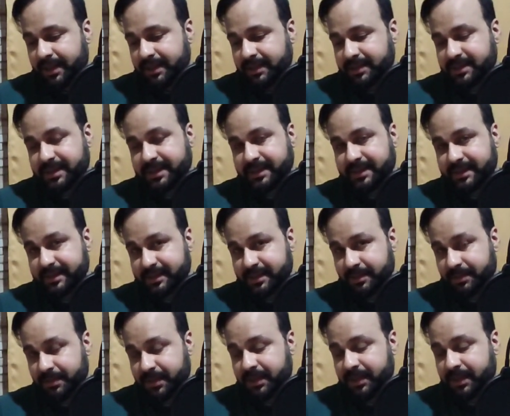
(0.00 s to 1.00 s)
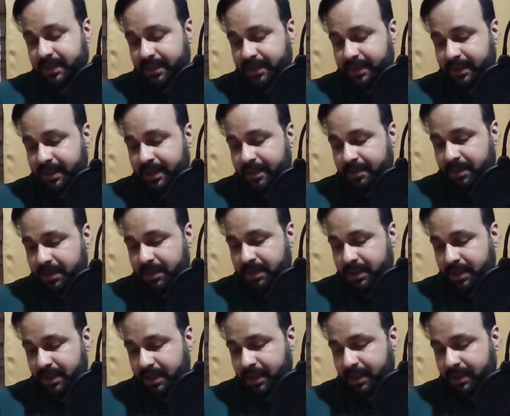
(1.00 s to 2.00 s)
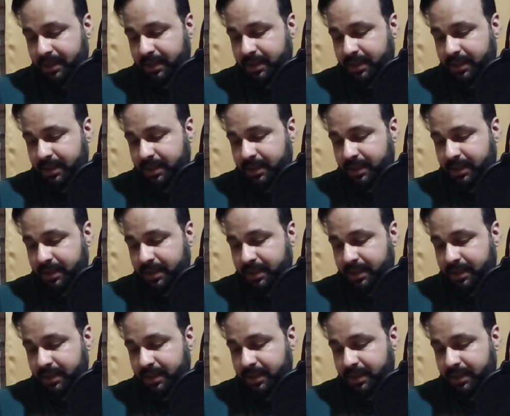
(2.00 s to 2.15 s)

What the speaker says: is something that can be taken here.